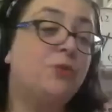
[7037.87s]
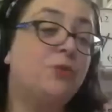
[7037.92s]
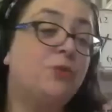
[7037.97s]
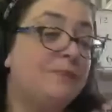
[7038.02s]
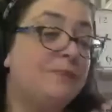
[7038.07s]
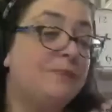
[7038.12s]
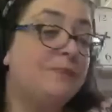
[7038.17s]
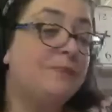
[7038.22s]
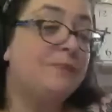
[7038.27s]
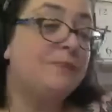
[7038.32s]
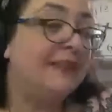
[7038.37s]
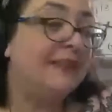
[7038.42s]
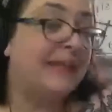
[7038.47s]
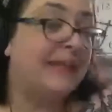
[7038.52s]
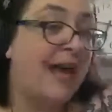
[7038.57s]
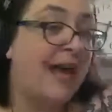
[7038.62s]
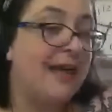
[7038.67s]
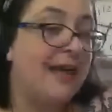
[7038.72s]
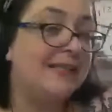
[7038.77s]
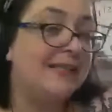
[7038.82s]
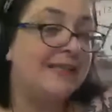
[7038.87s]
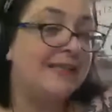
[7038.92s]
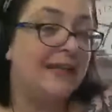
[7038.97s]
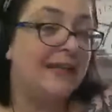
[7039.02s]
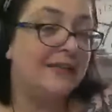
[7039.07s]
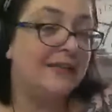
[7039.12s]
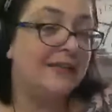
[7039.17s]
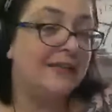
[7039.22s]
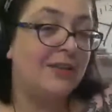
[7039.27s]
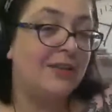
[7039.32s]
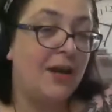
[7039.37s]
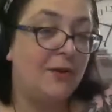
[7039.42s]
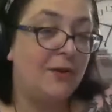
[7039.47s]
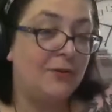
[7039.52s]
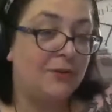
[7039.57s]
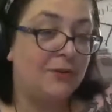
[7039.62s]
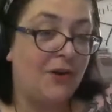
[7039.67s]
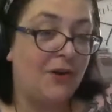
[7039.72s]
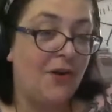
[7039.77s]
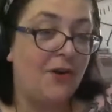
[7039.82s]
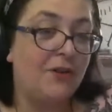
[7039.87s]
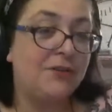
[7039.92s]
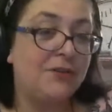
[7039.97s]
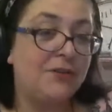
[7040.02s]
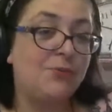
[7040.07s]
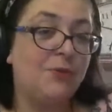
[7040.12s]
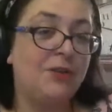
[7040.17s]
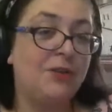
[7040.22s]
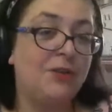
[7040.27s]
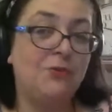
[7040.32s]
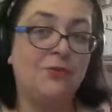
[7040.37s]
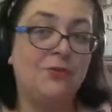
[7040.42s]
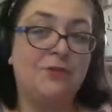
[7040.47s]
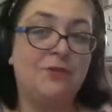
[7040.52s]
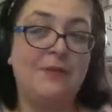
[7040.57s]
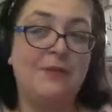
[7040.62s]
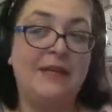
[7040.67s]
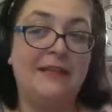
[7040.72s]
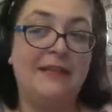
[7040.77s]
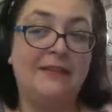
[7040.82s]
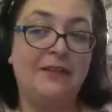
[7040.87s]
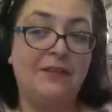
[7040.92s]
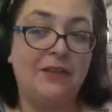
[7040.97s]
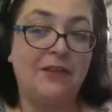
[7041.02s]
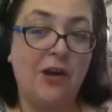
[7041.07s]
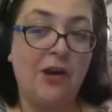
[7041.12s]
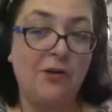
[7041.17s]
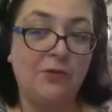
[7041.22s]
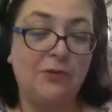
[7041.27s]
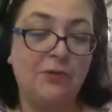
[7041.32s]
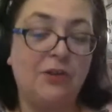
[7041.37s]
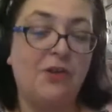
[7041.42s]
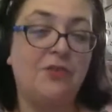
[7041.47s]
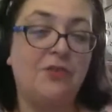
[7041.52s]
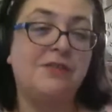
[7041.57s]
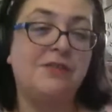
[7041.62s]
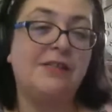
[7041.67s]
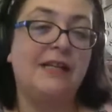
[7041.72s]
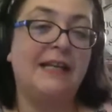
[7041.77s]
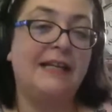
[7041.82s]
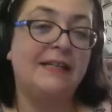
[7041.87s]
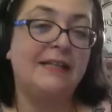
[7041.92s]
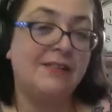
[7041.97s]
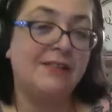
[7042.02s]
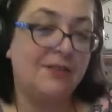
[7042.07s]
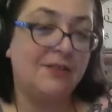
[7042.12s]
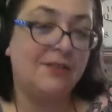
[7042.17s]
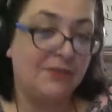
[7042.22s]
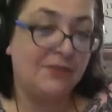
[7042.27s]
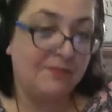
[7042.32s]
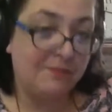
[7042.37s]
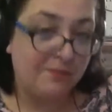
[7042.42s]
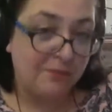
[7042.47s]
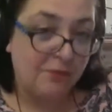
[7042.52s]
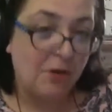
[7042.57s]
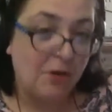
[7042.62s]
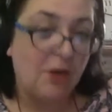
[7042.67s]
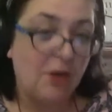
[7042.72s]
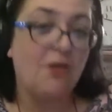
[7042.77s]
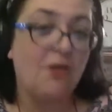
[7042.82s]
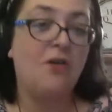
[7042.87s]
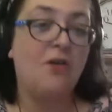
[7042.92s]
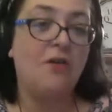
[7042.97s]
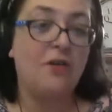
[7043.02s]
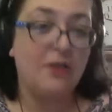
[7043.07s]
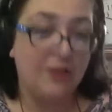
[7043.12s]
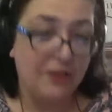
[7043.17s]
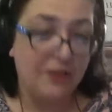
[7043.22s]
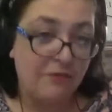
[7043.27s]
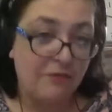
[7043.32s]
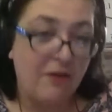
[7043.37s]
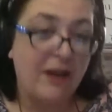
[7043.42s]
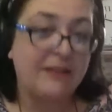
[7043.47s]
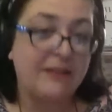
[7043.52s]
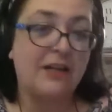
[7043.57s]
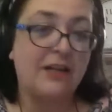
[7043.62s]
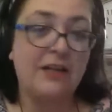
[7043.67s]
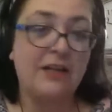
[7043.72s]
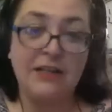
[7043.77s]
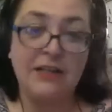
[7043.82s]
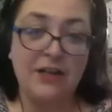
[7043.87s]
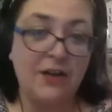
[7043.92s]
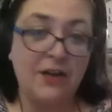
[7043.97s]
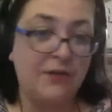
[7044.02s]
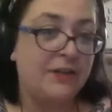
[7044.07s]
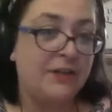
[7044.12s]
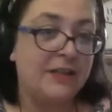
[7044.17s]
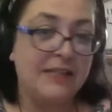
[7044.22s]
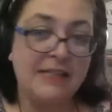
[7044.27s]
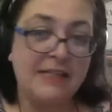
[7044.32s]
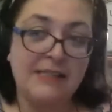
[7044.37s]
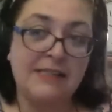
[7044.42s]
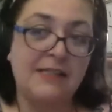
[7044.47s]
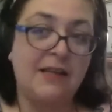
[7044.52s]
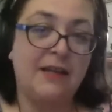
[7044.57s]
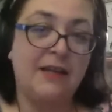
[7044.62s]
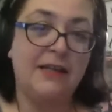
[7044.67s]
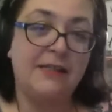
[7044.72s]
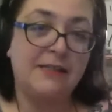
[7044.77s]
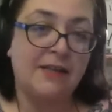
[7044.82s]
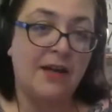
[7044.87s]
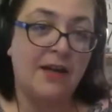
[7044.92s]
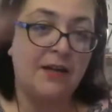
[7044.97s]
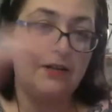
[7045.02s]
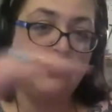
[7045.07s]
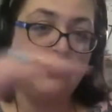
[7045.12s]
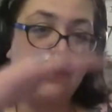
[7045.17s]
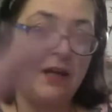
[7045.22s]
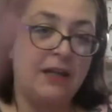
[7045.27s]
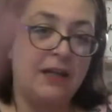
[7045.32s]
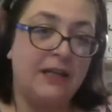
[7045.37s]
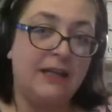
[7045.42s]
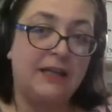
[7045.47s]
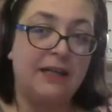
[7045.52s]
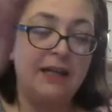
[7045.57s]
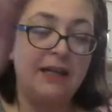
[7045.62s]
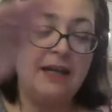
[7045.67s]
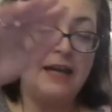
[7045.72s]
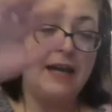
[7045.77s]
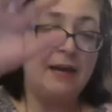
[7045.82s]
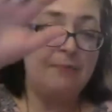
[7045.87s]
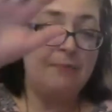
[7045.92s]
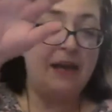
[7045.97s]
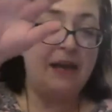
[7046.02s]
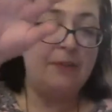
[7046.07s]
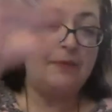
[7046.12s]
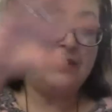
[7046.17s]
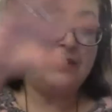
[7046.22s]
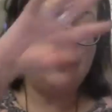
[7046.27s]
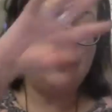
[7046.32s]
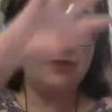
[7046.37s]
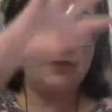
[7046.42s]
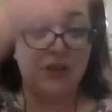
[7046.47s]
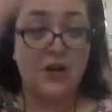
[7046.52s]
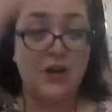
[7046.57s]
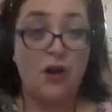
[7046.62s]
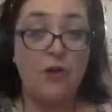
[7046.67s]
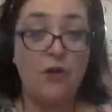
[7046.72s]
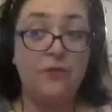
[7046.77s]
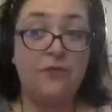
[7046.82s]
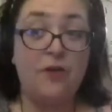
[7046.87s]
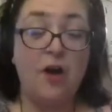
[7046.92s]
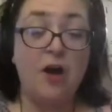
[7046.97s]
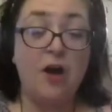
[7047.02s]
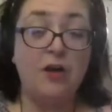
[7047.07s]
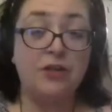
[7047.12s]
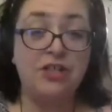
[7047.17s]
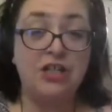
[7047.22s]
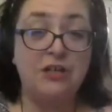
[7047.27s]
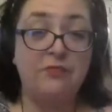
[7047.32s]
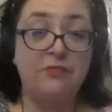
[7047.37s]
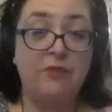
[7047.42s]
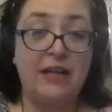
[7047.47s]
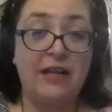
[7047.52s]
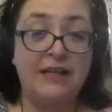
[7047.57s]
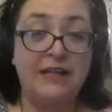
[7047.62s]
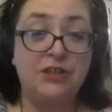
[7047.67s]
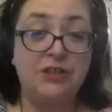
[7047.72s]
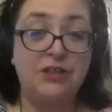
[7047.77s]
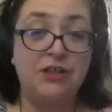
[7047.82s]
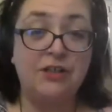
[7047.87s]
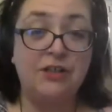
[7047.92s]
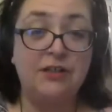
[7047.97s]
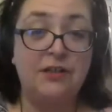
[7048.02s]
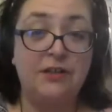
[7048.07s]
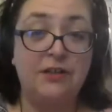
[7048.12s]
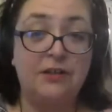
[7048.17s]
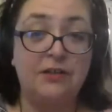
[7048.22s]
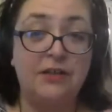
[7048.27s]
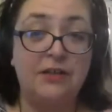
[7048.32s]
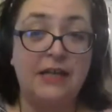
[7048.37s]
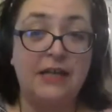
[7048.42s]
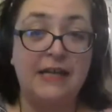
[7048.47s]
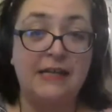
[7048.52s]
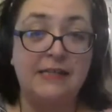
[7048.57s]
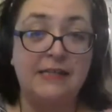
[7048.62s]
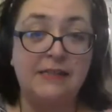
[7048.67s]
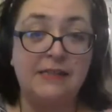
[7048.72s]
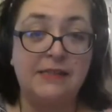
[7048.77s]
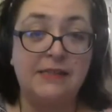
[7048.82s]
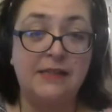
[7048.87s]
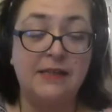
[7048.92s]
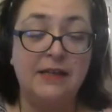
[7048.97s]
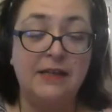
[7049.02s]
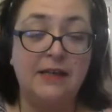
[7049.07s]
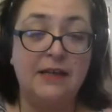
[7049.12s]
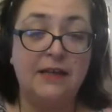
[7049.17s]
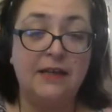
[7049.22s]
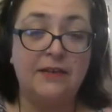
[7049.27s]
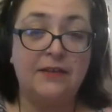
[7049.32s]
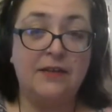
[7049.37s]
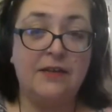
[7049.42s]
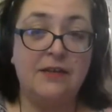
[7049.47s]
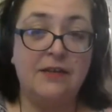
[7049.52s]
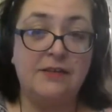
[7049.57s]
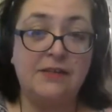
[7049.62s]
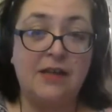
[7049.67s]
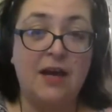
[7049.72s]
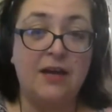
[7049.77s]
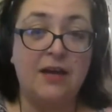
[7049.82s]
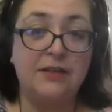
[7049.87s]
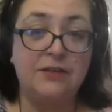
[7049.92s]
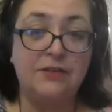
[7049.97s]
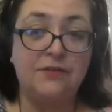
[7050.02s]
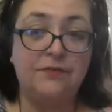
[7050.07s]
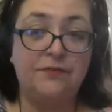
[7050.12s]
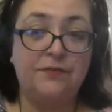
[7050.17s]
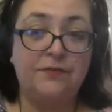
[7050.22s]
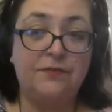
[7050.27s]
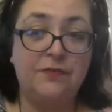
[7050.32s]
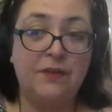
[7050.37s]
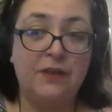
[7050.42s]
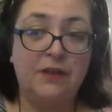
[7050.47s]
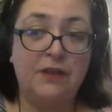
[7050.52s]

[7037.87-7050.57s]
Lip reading: would mean that Kat is linked to the old gods, which would mean that the old gods are linked to the R'hllor and the Red God. You know, that it's kind of like maybe there is an overarching religion that is kind of